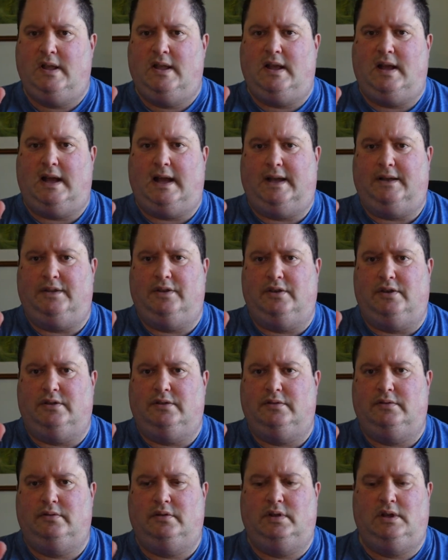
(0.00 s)
Anker?
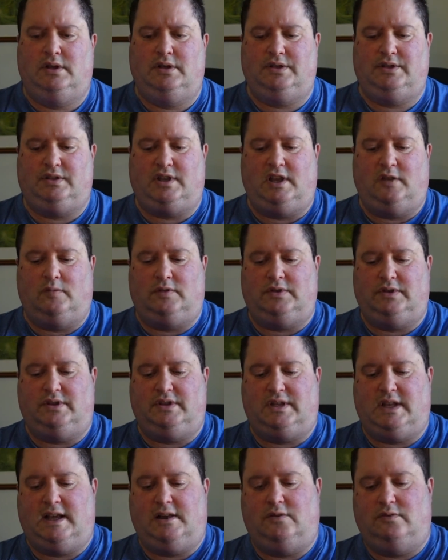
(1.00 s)
Let's take one of these
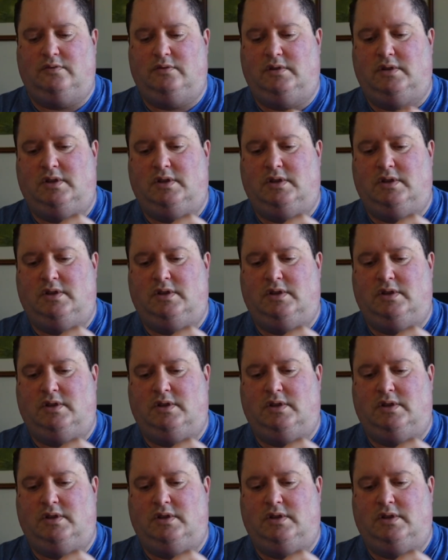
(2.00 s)
out.